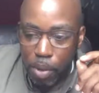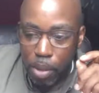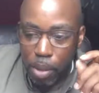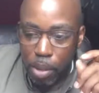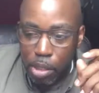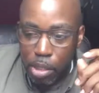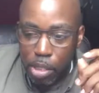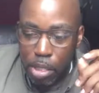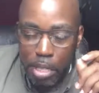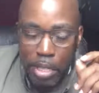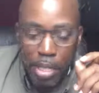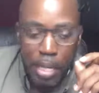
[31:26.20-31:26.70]

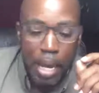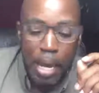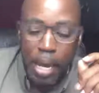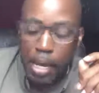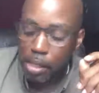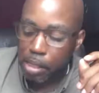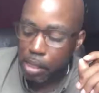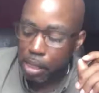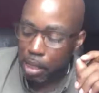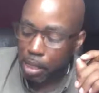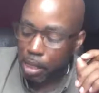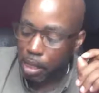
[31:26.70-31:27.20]
She's
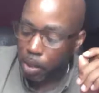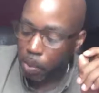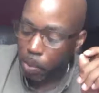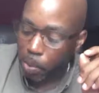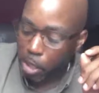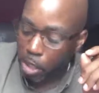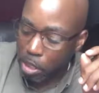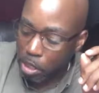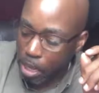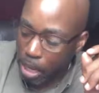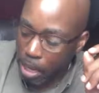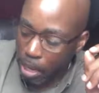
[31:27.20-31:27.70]
asking, can we
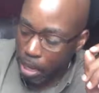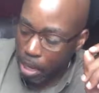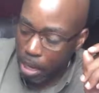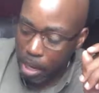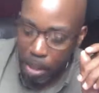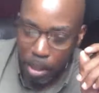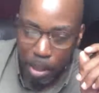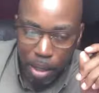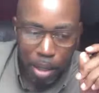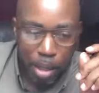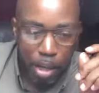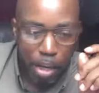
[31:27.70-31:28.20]
stay
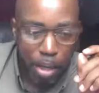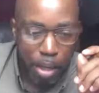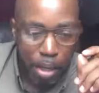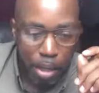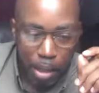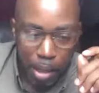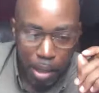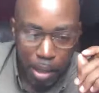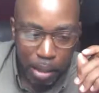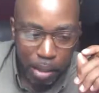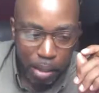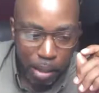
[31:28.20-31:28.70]
down there?
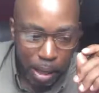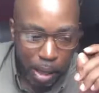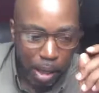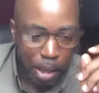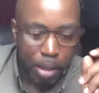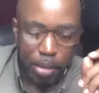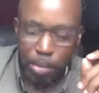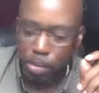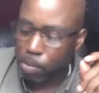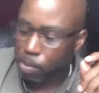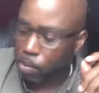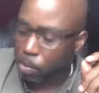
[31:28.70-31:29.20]

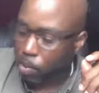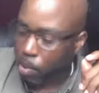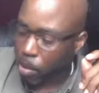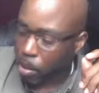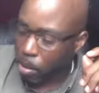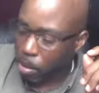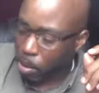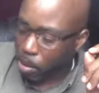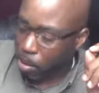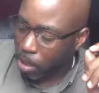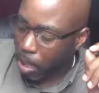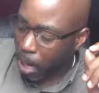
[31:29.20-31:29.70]
Yeah.
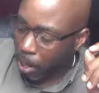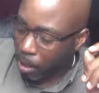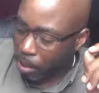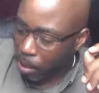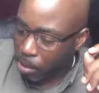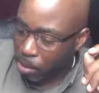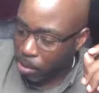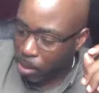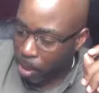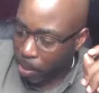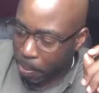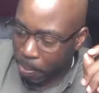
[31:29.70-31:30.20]
So
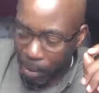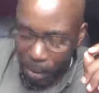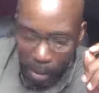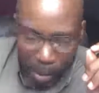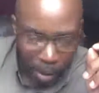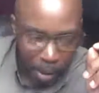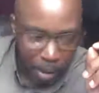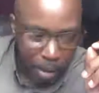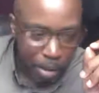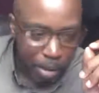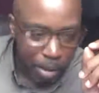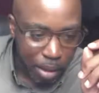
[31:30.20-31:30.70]
Chocolate Drop,
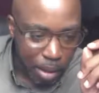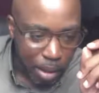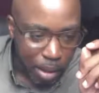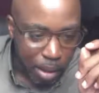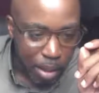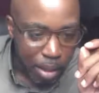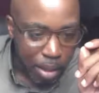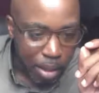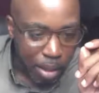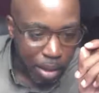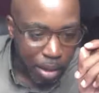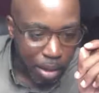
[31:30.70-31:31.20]
yeah.
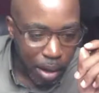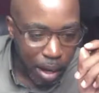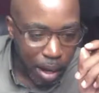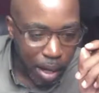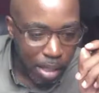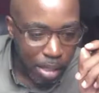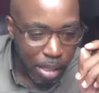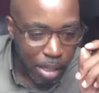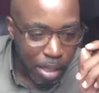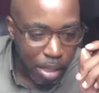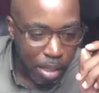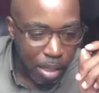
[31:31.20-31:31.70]
You're
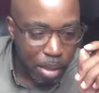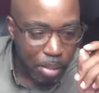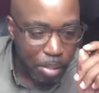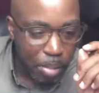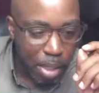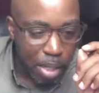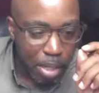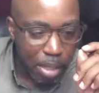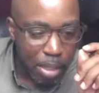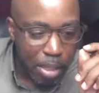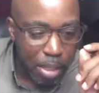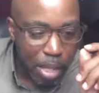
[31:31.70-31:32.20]
asking, can
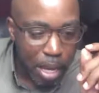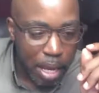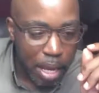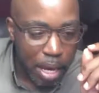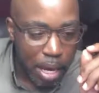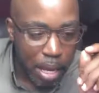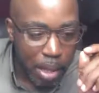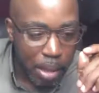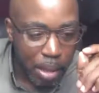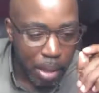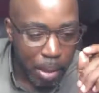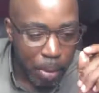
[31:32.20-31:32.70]
men stay
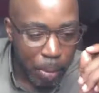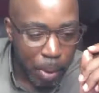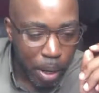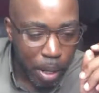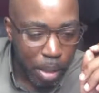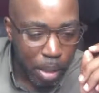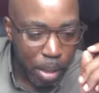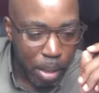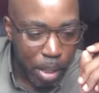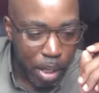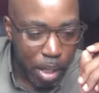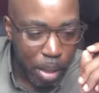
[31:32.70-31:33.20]
down there while
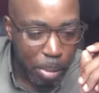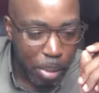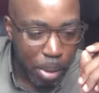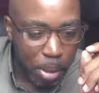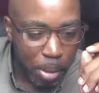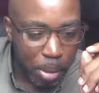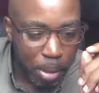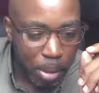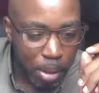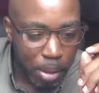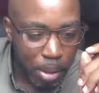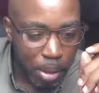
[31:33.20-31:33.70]
you're coming
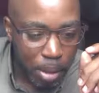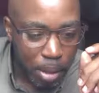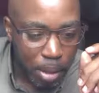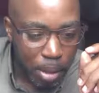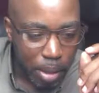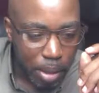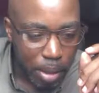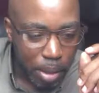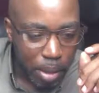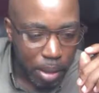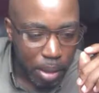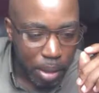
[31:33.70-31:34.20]

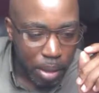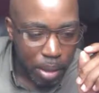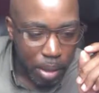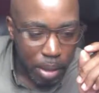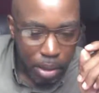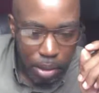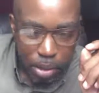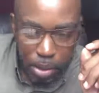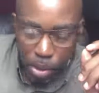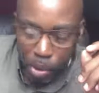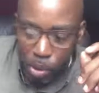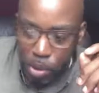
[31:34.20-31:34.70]

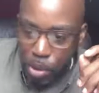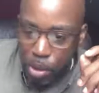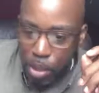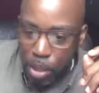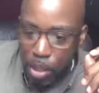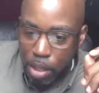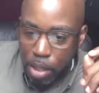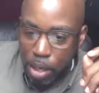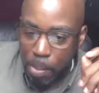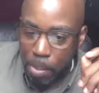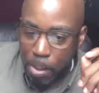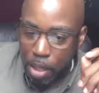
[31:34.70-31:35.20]
so you can
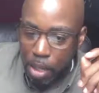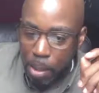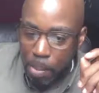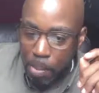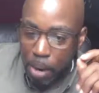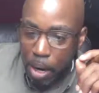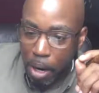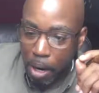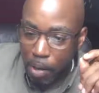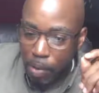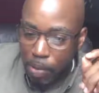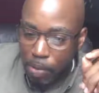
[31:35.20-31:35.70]
come in their
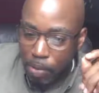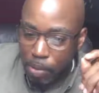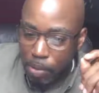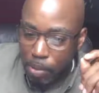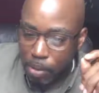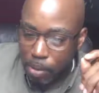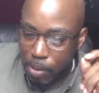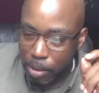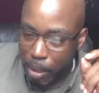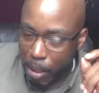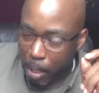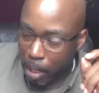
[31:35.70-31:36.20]
mouth?
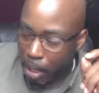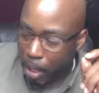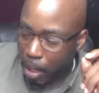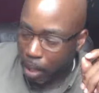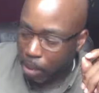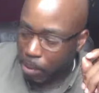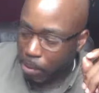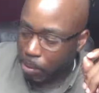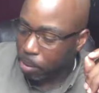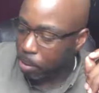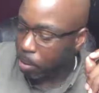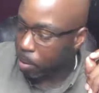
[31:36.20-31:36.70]
I
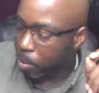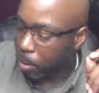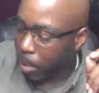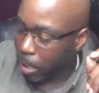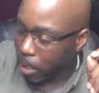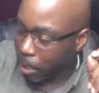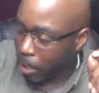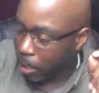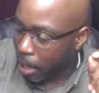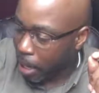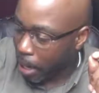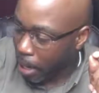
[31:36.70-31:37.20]
don't know
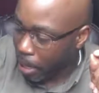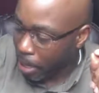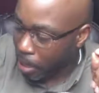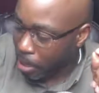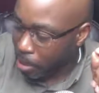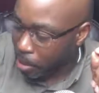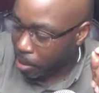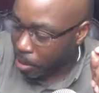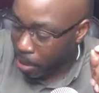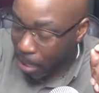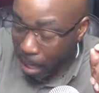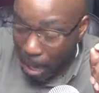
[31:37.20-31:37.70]
any
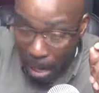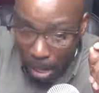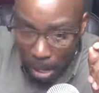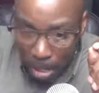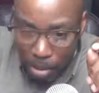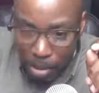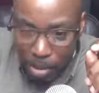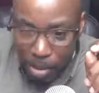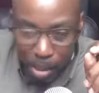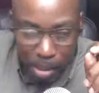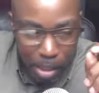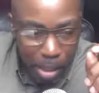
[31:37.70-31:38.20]
guys.
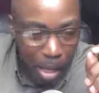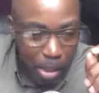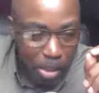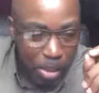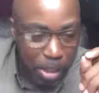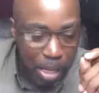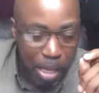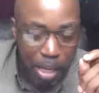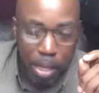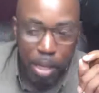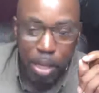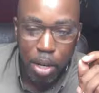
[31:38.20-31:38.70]
Guys, are y'all
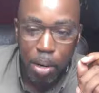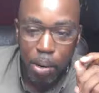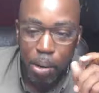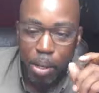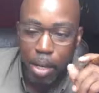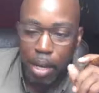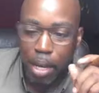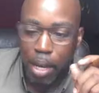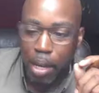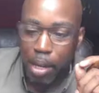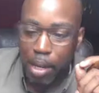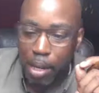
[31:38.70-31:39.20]
saying no to
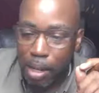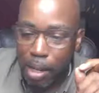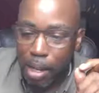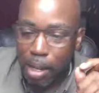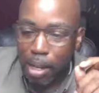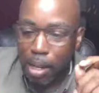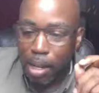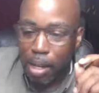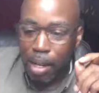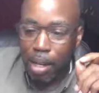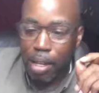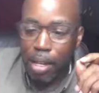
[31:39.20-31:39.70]
that?
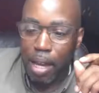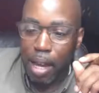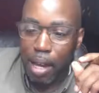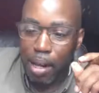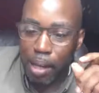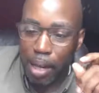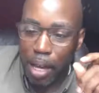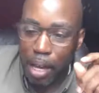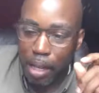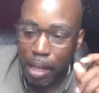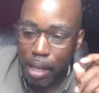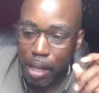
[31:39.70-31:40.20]
Are y'all
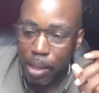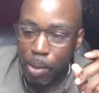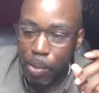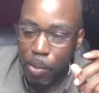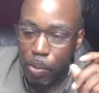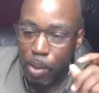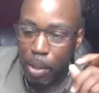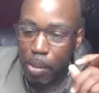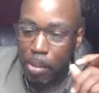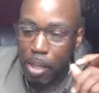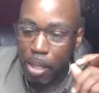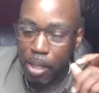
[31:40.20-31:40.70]
not letting
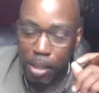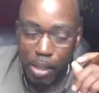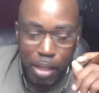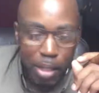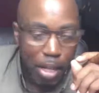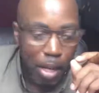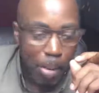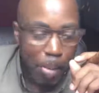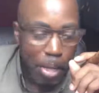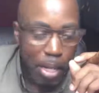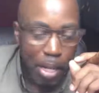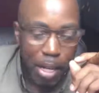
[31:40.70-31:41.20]
women
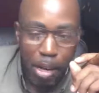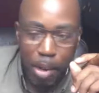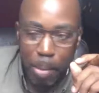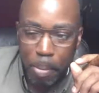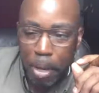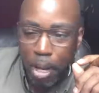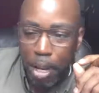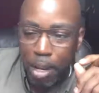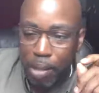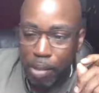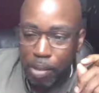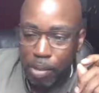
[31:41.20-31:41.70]
come in y'all
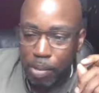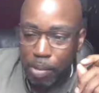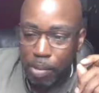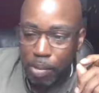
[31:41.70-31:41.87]
mouth?